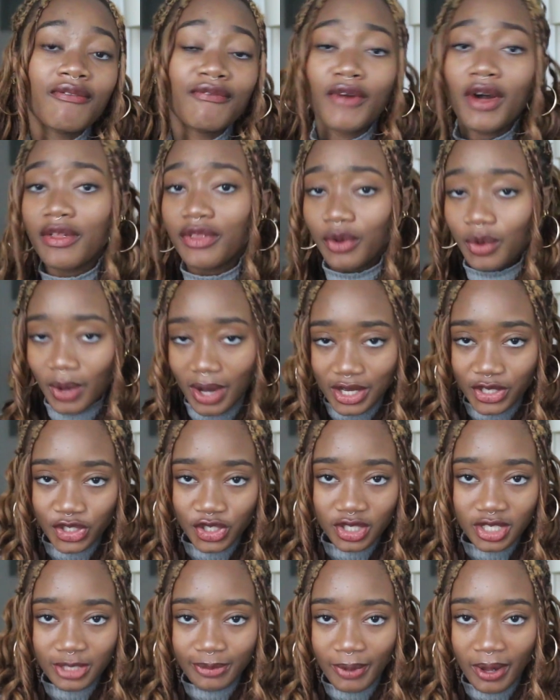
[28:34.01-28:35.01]
further
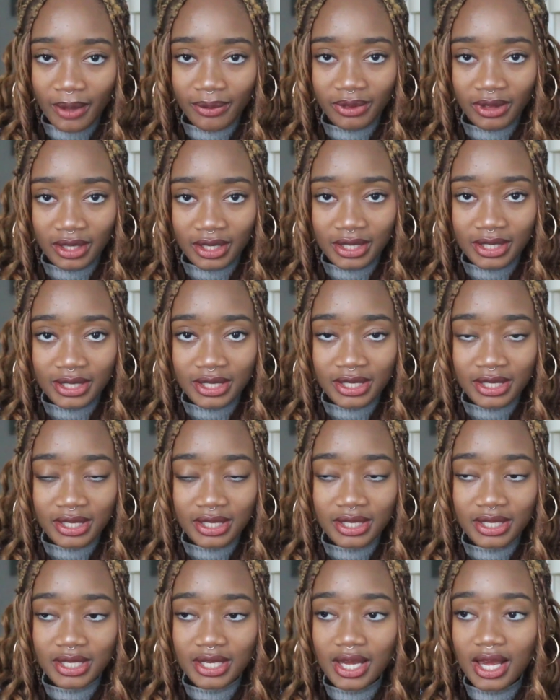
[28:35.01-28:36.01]
questions about
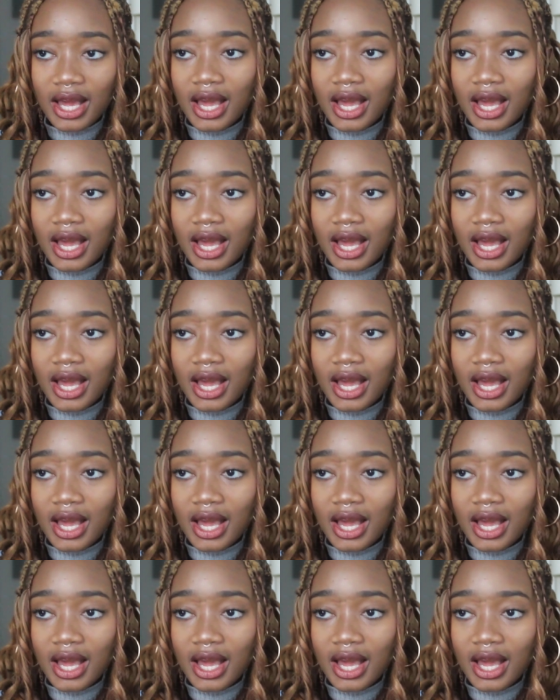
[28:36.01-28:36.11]
this,